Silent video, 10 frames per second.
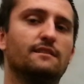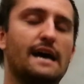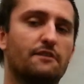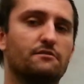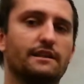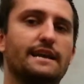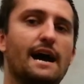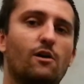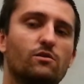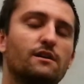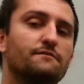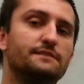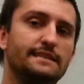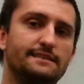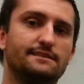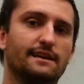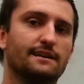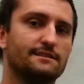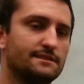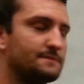laterally out of T6.
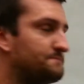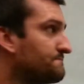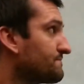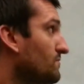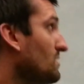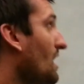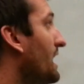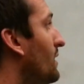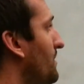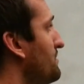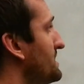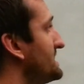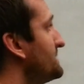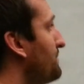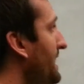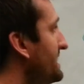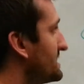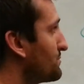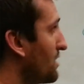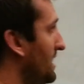However, the spinous
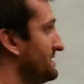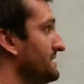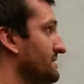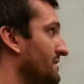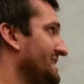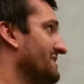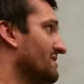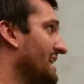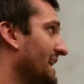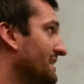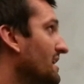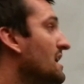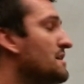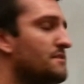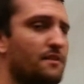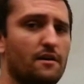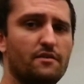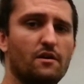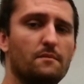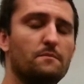process, on the other hand, the,
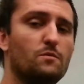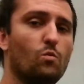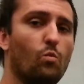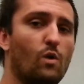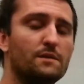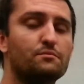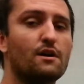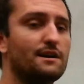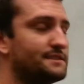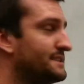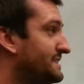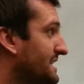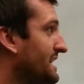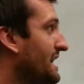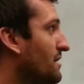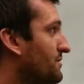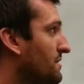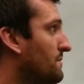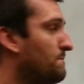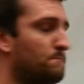the, the one process sticking out
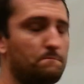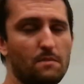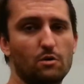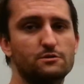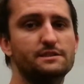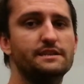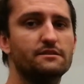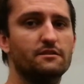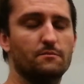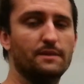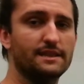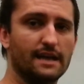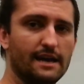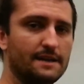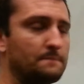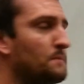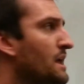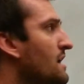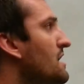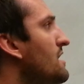the posterior midline,
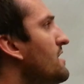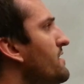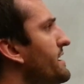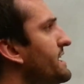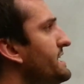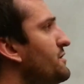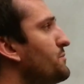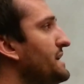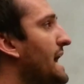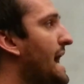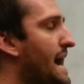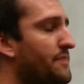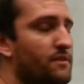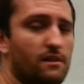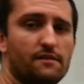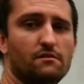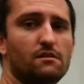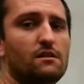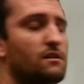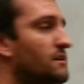it can either be at the
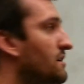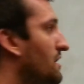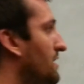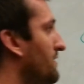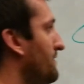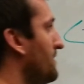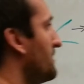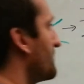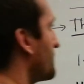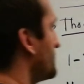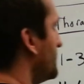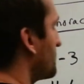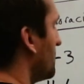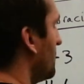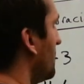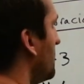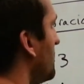level of the vertebral,